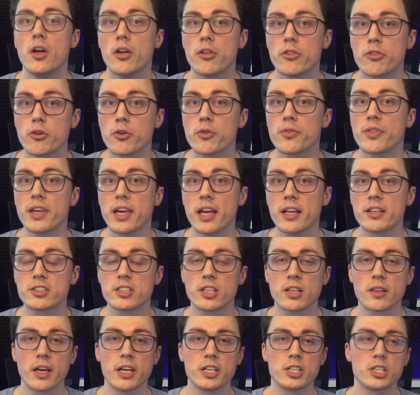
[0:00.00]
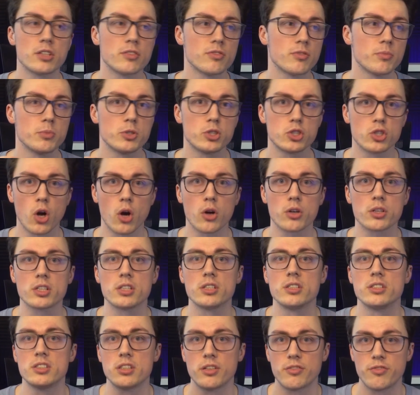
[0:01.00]
through the installation from start
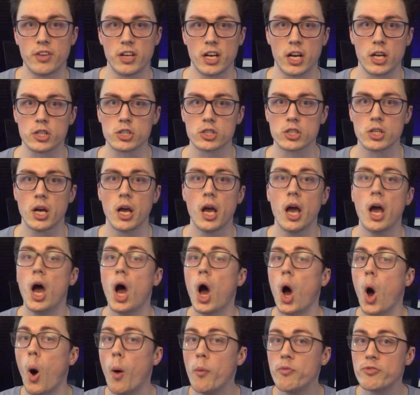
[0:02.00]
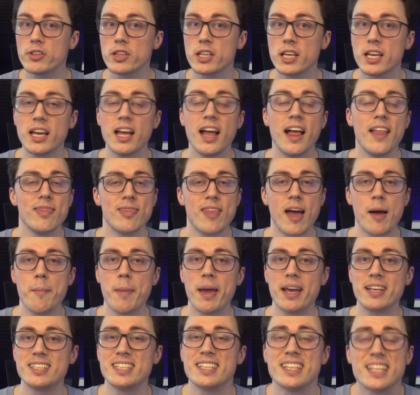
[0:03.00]
to finish. Hopefully, that
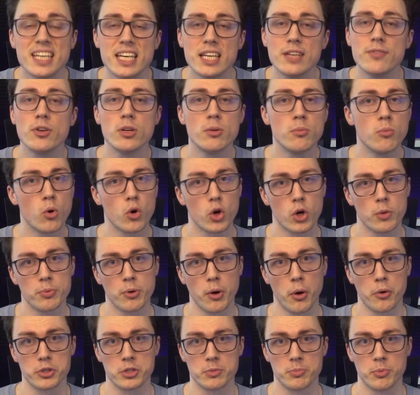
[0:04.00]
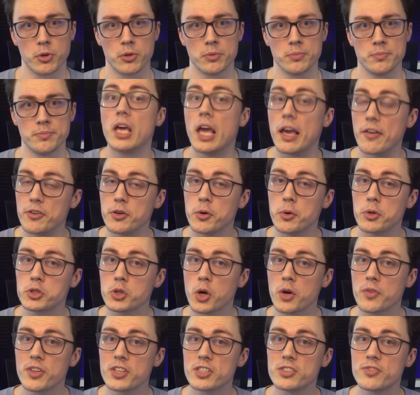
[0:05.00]
makes it even more approachable. If you
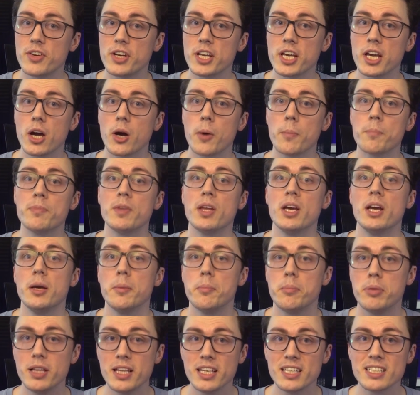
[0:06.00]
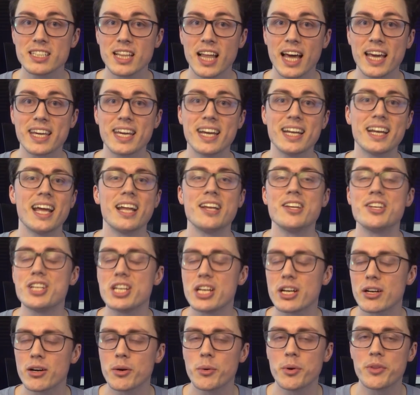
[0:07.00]
enjoyed this video, please like it and
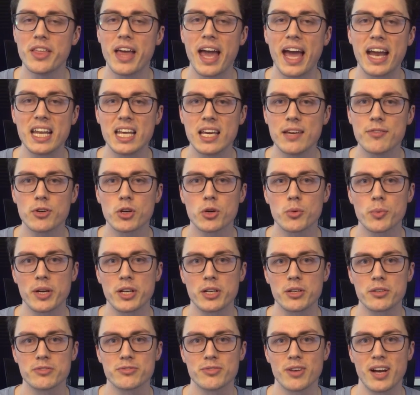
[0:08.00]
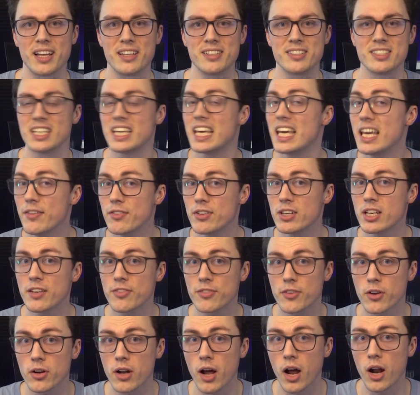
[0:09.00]
share it with any of your reader friends, even if
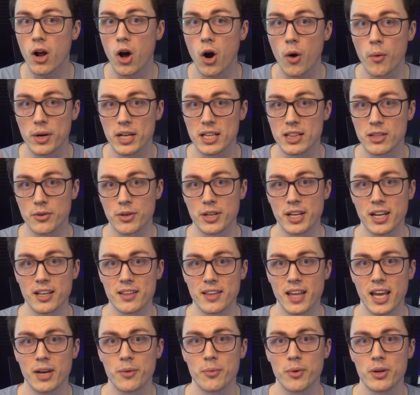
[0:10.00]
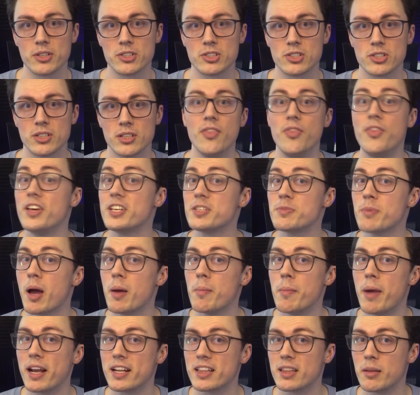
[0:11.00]
they're not already learning a language. This might
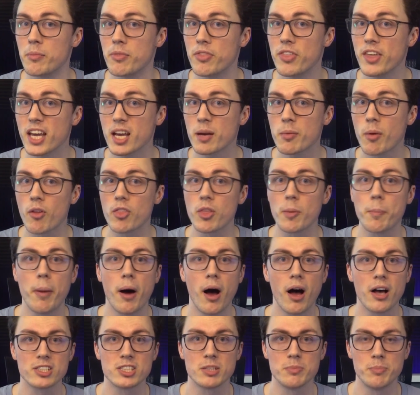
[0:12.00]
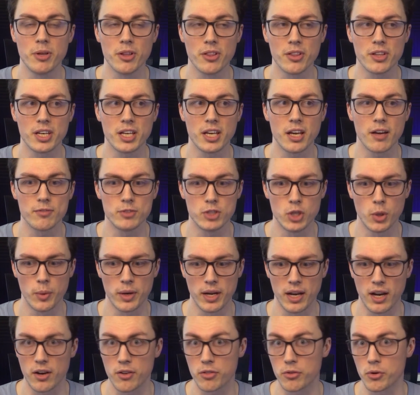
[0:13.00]
make them think about the possibility of doing
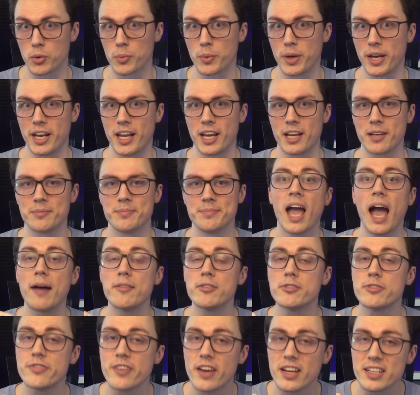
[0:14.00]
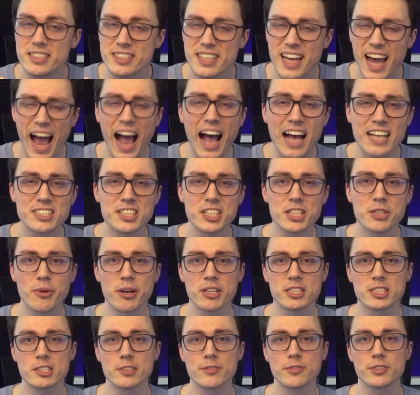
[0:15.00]
it through reading. Have a fantastic
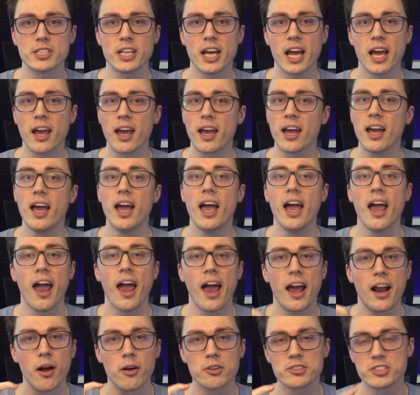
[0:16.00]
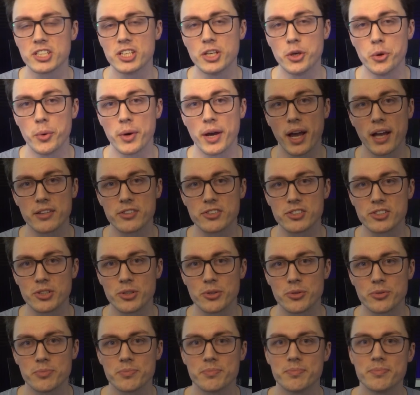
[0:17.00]
rest of your day, and I'll see you again
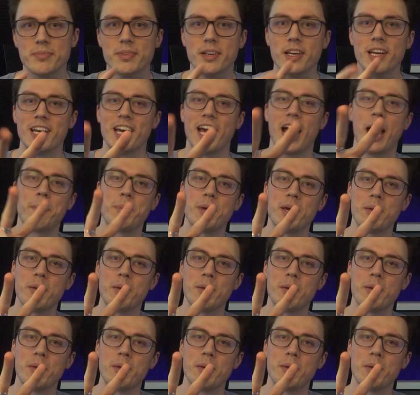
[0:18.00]
soon. Happy